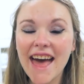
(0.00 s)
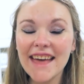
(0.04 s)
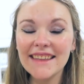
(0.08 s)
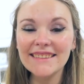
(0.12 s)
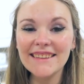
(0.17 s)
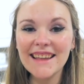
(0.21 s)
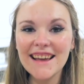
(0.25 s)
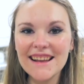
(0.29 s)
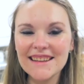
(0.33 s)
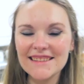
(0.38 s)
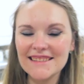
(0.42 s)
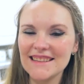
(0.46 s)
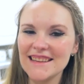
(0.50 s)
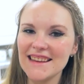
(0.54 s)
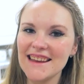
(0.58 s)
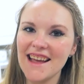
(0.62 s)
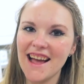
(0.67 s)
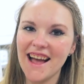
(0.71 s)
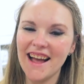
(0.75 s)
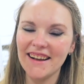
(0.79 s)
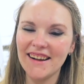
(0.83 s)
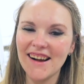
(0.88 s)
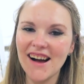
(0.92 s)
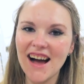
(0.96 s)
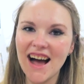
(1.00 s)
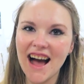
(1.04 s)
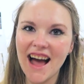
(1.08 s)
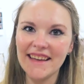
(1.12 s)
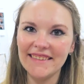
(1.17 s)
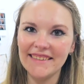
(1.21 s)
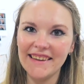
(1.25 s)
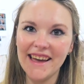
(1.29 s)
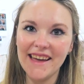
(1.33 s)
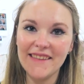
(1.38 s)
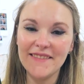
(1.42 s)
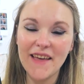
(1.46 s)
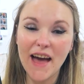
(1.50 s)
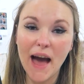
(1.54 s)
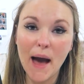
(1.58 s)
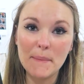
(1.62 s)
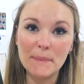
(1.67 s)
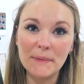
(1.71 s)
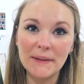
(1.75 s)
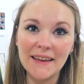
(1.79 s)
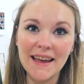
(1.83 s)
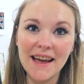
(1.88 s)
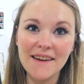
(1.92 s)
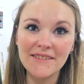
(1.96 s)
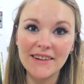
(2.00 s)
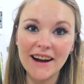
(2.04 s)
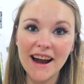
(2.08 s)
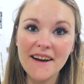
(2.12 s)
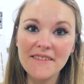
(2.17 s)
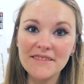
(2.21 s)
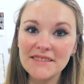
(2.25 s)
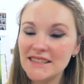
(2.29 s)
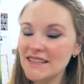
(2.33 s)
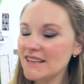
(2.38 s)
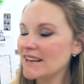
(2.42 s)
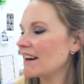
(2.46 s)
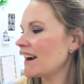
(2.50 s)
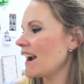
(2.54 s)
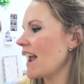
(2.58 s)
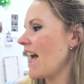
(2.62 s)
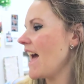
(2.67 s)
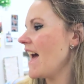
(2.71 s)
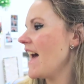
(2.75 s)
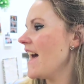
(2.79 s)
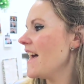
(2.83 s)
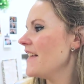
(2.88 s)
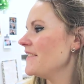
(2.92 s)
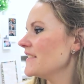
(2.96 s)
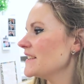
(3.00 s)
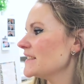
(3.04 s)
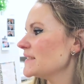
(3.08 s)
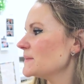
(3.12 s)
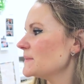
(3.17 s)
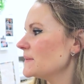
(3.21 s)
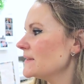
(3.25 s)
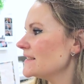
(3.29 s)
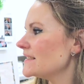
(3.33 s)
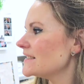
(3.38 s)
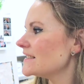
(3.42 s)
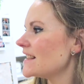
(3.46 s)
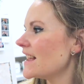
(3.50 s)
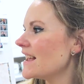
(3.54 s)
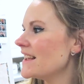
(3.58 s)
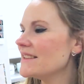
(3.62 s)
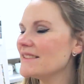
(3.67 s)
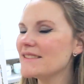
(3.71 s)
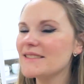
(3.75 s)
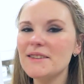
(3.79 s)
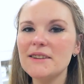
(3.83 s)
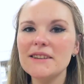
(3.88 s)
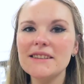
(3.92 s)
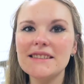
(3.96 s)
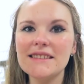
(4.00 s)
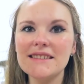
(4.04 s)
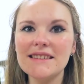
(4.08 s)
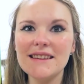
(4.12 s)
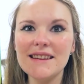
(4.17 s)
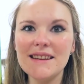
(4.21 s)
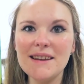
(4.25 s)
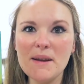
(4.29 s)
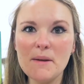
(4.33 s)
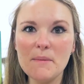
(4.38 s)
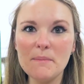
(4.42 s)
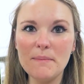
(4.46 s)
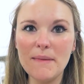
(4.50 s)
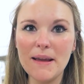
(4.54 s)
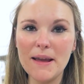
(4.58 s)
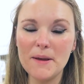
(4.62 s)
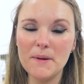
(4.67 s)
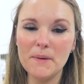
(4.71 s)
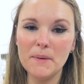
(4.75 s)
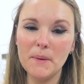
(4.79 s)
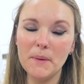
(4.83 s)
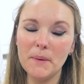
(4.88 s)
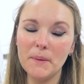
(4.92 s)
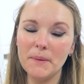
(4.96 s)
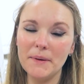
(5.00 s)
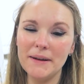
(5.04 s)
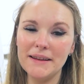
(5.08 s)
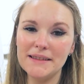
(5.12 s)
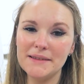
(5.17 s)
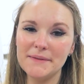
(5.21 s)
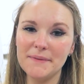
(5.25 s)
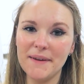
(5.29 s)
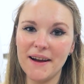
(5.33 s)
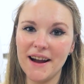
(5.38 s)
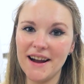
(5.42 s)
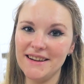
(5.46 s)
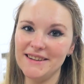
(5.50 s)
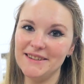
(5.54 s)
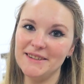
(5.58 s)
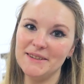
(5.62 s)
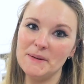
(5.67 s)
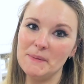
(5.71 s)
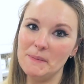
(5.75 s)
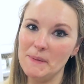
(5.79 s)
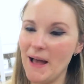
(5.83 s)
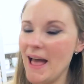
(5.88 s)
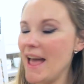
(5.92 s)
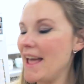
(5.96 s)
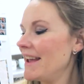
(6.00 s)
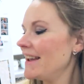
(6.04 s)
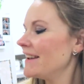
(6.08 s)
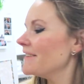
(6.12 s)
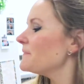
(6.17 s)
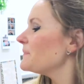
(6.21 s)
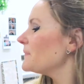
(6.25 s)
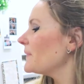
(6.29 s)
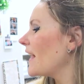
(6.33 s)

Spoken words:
And lastly, I got Isla and the Happily Ever After, and this one says, Kristen, may you always find your way.